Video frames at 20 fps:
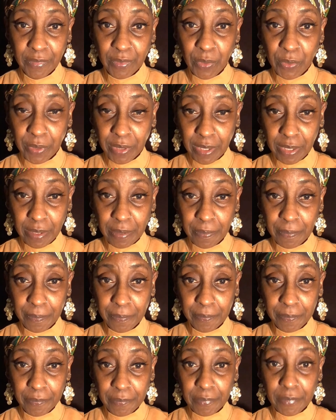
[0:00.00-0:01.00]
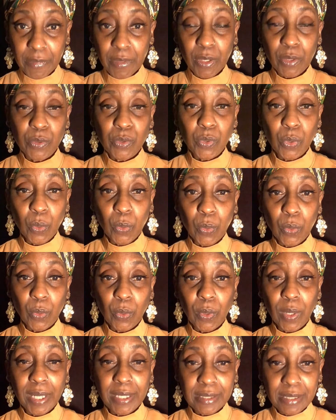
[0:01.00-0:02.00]
Okay?
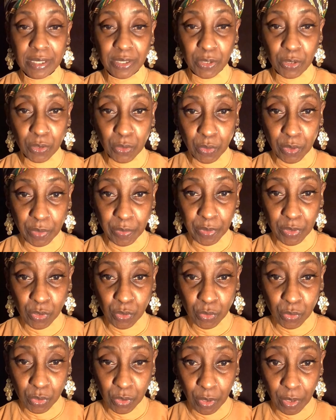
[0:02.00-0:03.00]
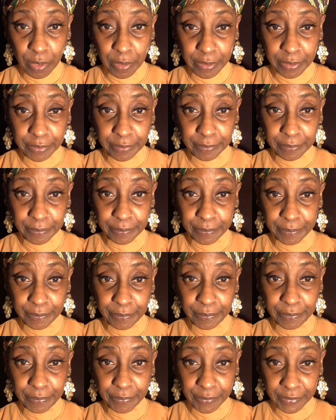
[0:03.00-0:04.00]
So I disagree with you, son.
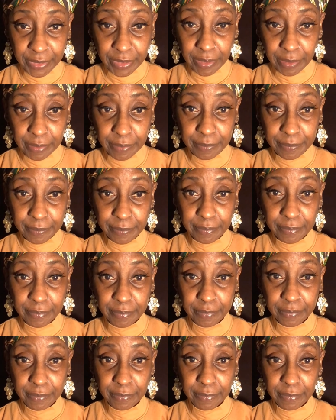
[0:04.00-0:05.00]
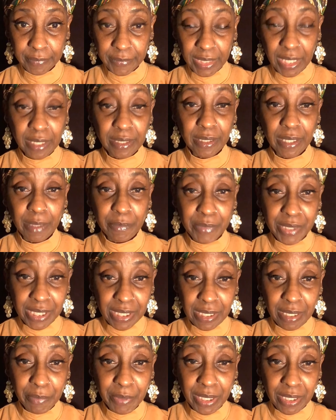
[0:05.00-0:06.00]
Okay? And I'm
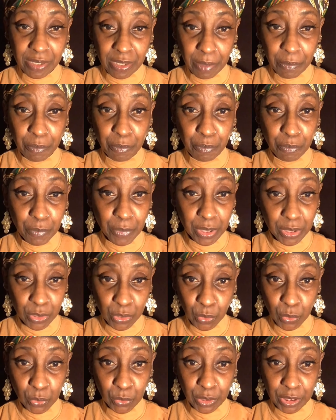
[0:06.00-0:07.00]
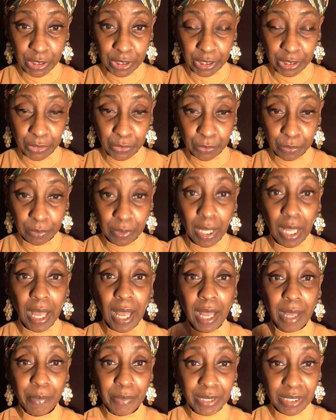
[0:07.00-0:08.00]
saying that because I'm much older than you.
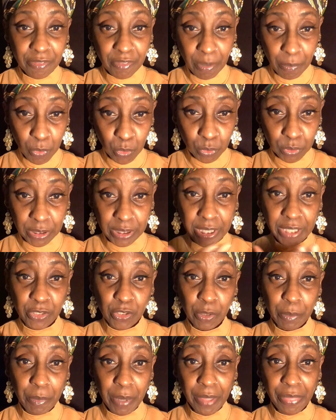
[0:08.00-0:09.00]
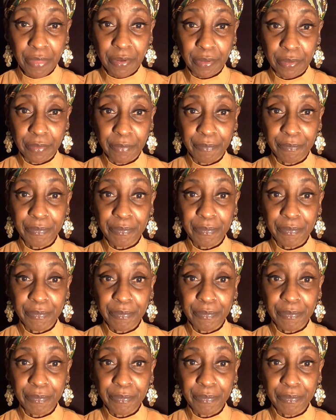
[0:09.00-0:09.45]
I believe I'm older than your mother.